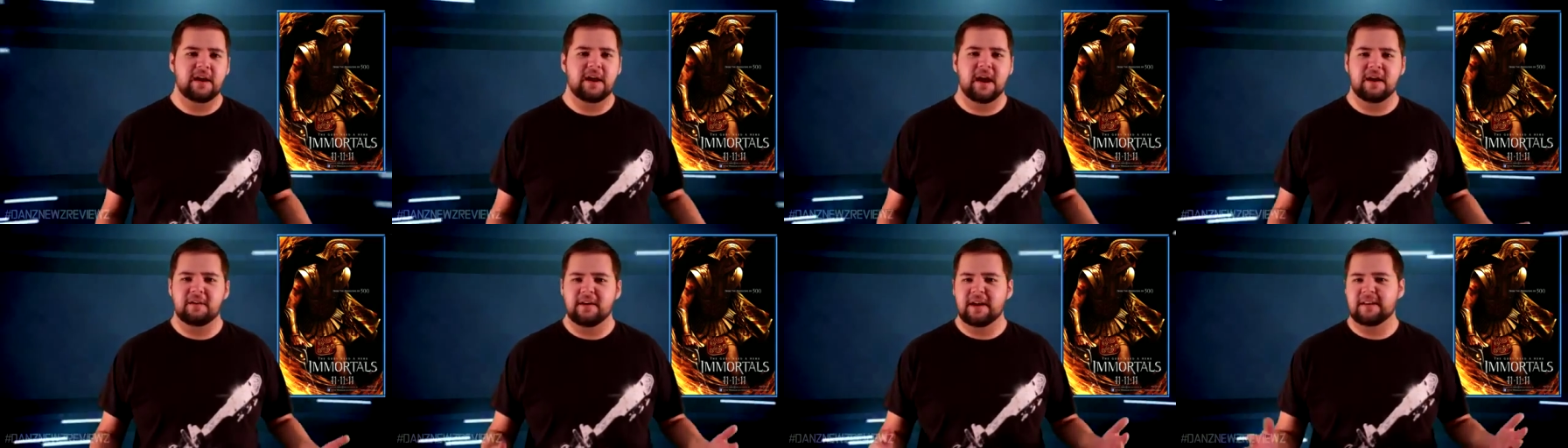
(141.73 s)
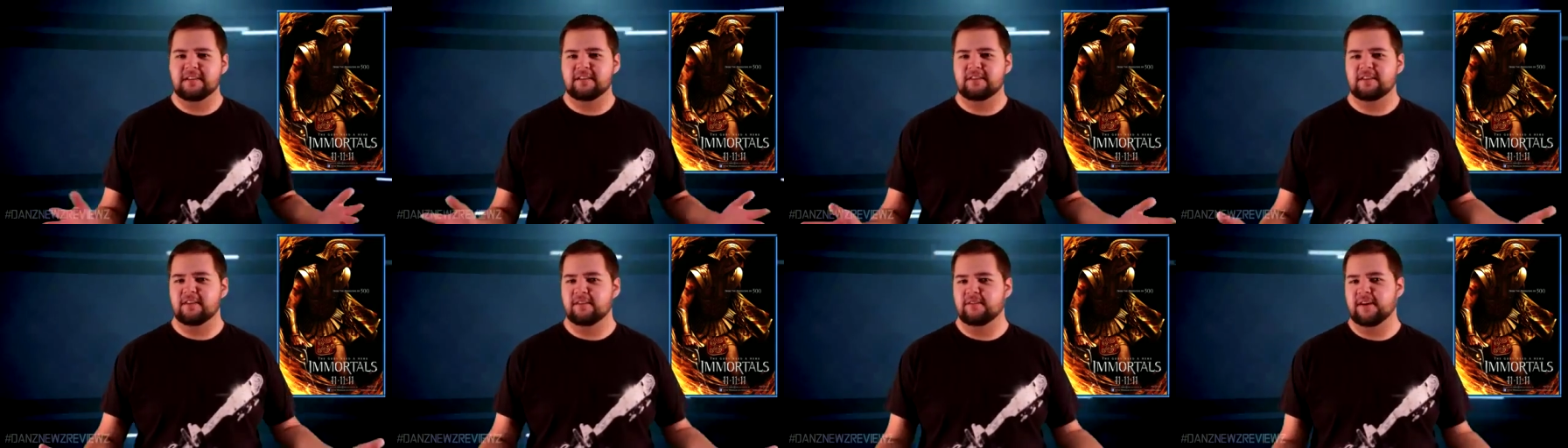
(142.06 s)
I
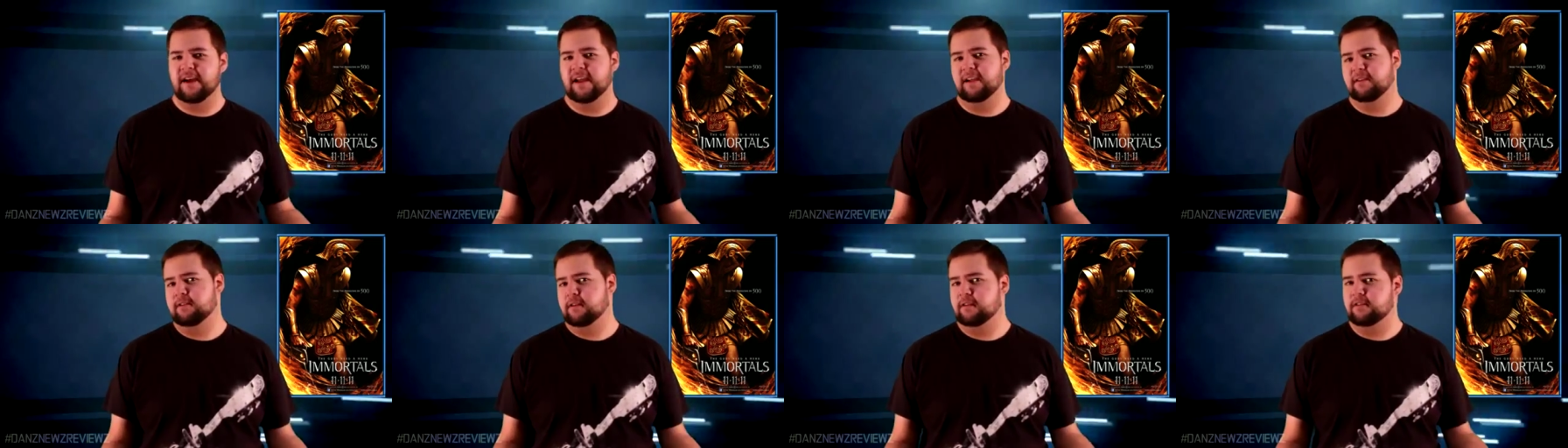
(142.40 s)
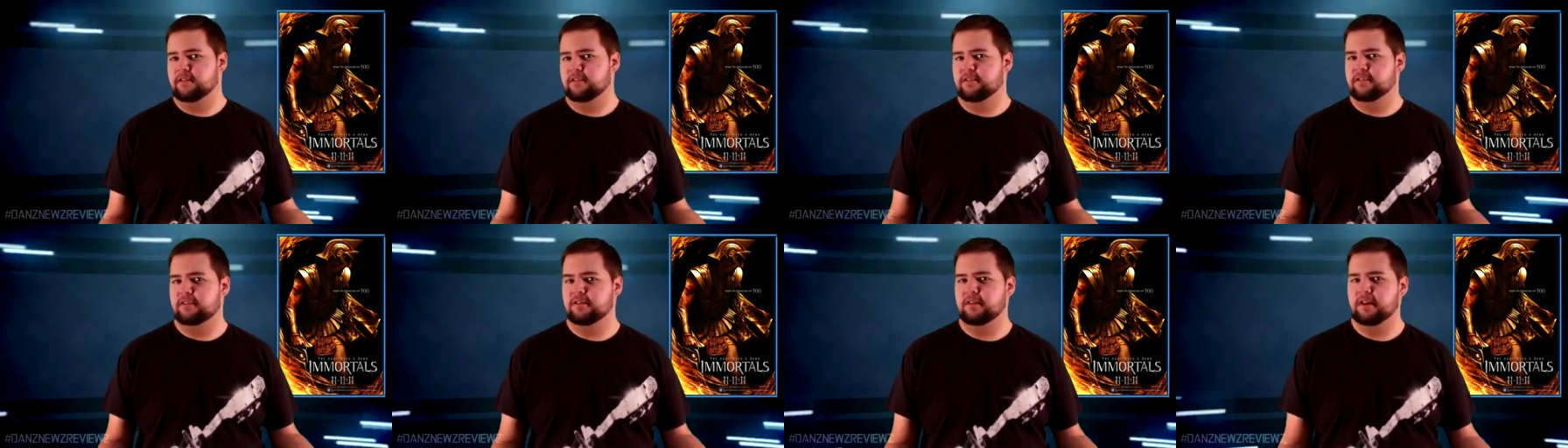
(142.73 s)
liked the
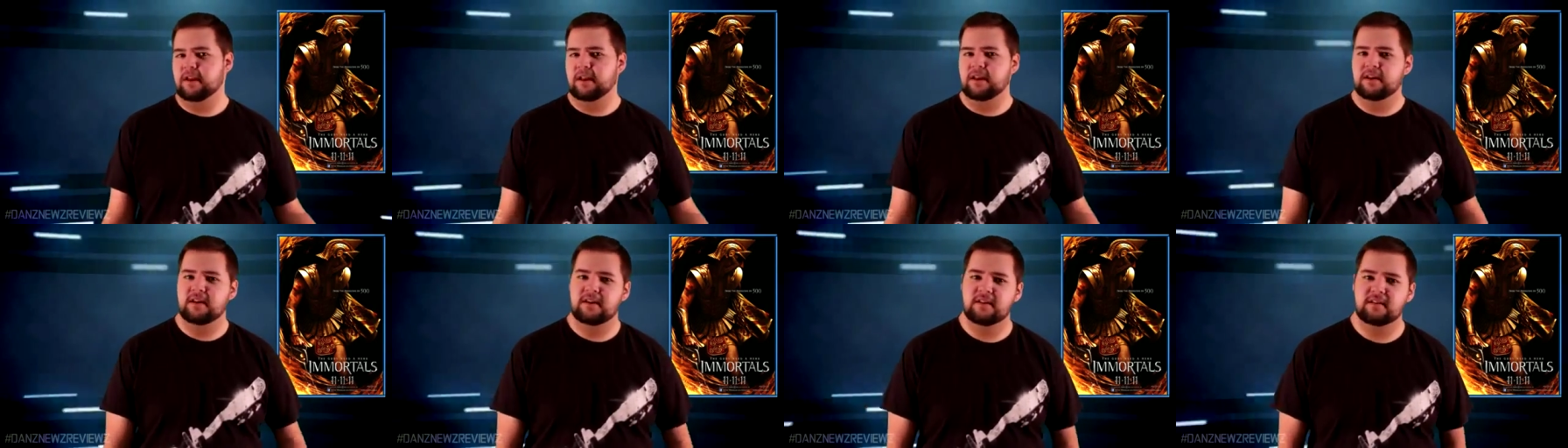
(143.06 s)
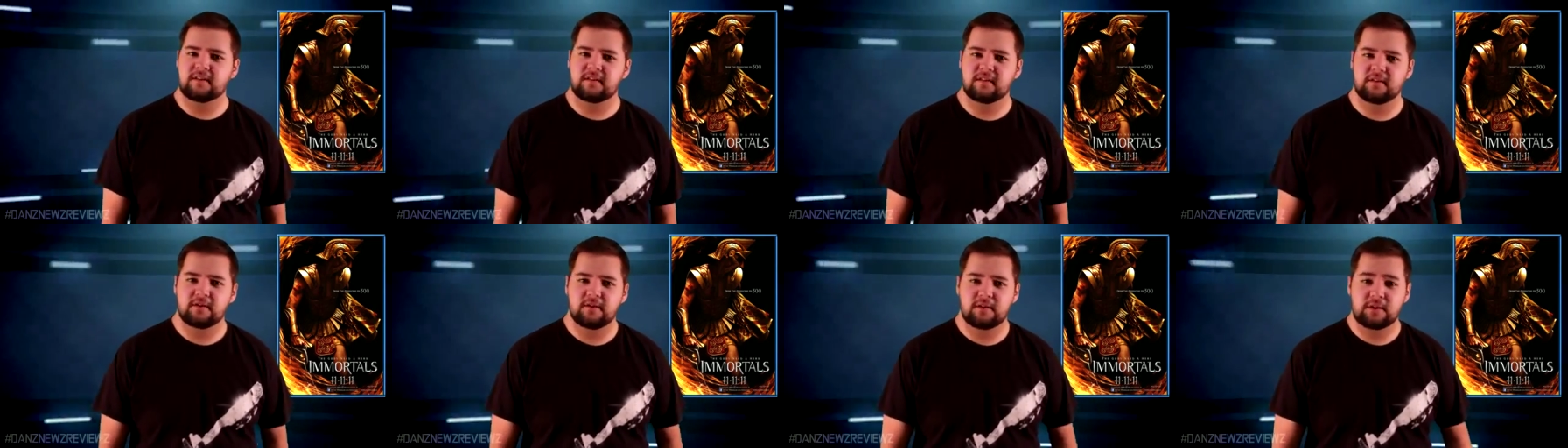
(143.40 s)
violence in
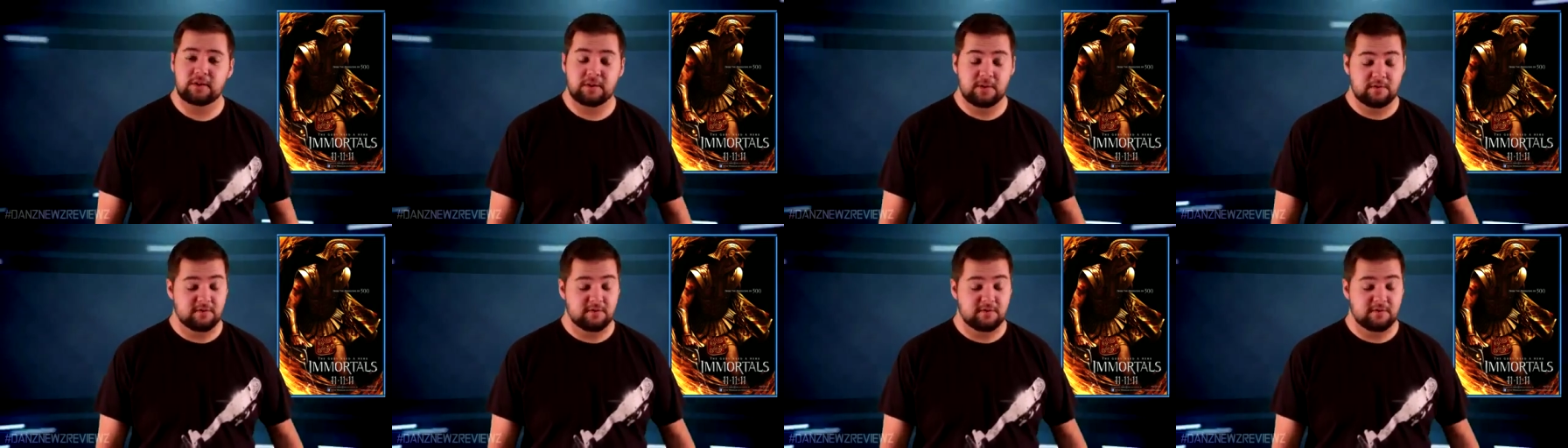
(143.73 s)
it a little.